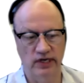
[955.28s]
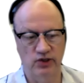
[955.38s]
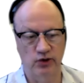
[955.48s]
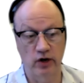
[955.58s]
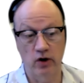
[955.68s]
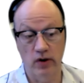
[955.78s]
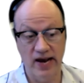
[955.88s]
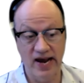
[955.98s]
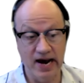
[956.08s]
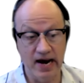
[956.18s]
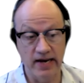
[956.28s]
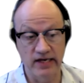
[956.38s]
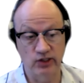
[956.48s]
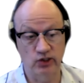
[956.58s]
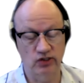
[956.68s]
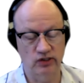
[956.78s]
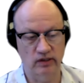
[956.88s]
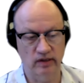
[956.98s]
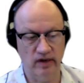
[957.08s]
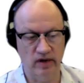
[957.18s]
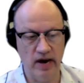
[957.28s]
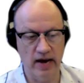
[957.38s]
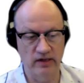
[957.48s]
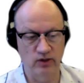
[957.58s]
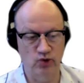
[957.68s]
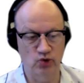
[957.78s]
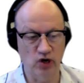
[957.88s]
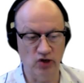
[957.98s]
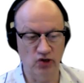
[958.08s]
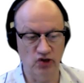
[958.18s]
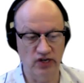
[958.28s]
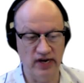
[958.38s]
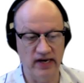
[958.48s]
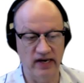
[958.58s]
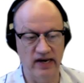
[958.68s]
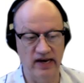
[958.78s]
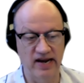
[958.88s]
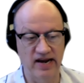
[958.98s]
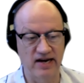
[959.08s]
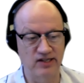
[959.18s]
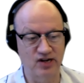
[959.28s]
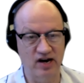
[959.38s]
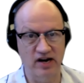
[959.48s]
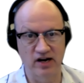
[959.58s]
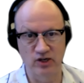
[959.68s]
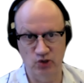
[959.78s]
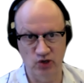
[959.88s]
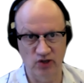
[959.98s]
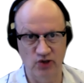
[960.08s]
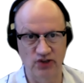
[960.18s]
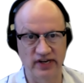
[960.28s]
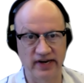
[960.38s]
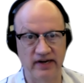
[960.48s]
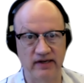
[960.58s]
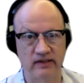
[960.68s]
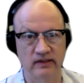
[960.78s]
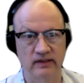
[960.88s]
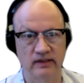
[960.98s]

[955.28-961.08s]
as you know, AI has got structured data and AI's got unstructured data.